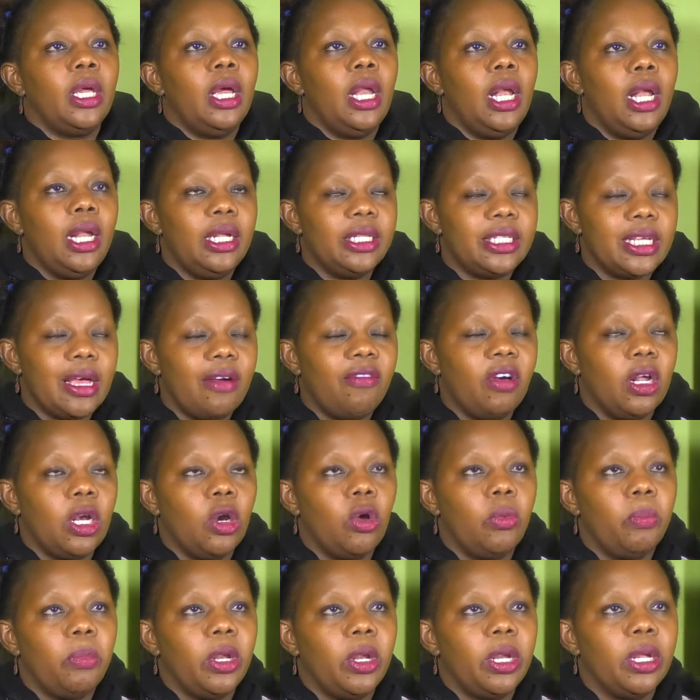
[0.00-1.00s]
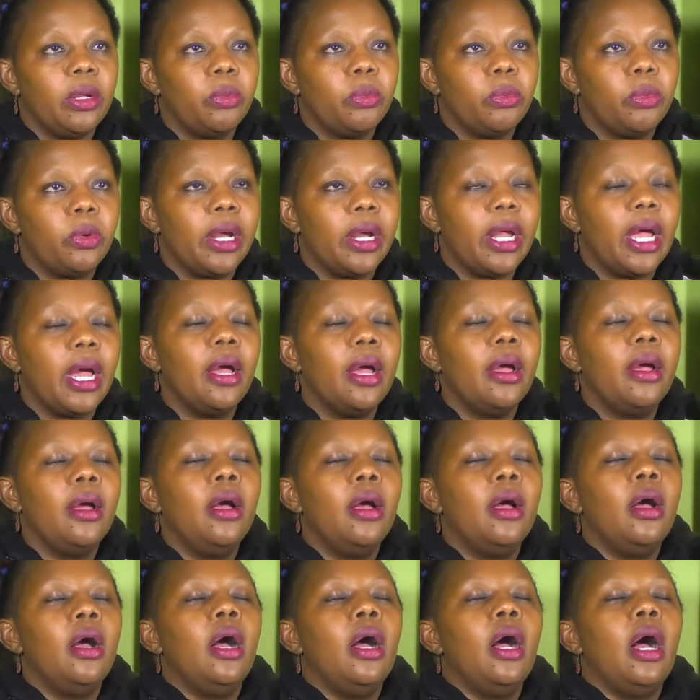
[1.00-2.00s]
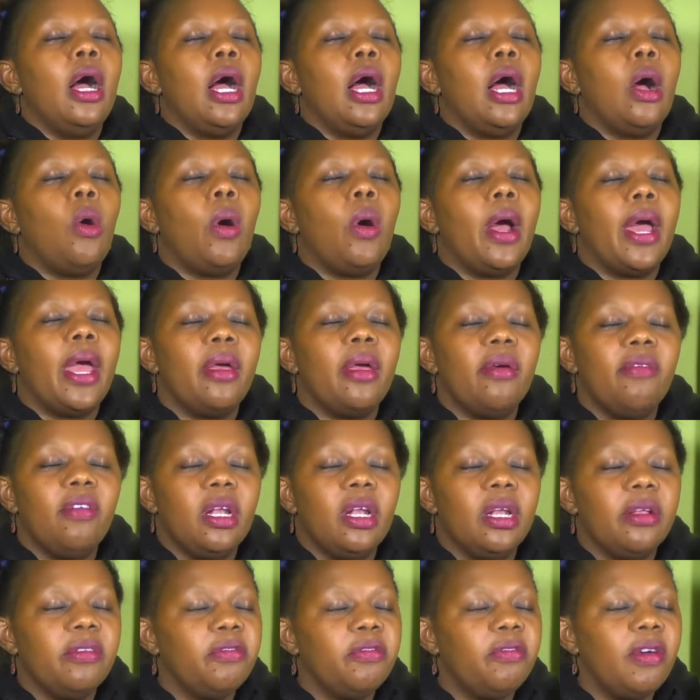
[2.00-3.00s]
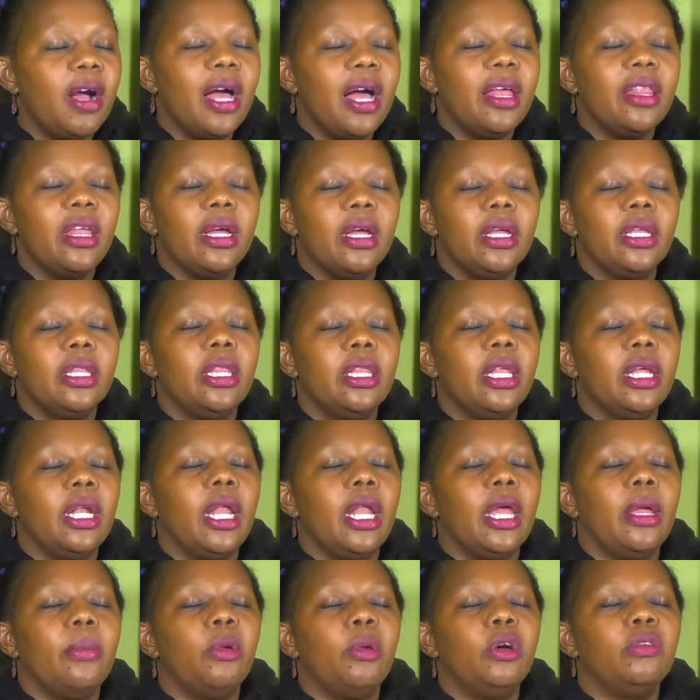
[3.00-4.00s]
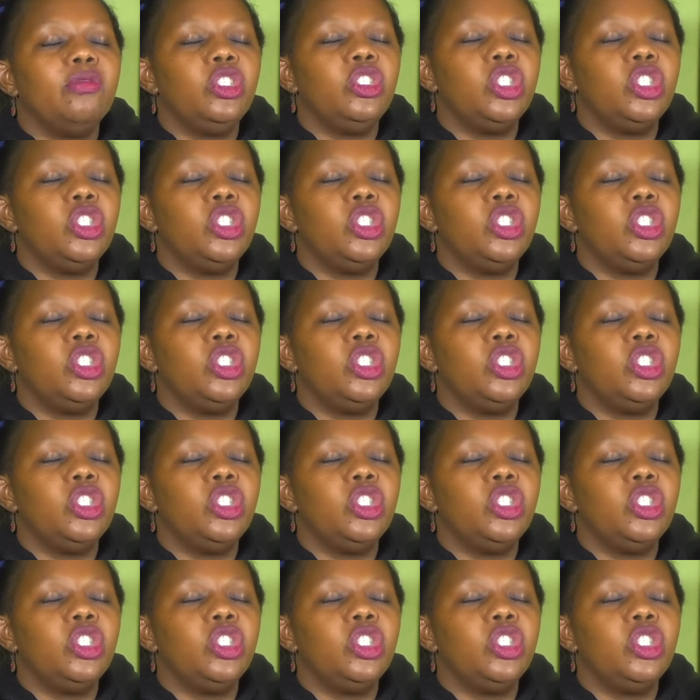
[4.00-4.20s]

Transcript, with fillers: Let's have an opening prayer. Our Heavenly Father, in the name of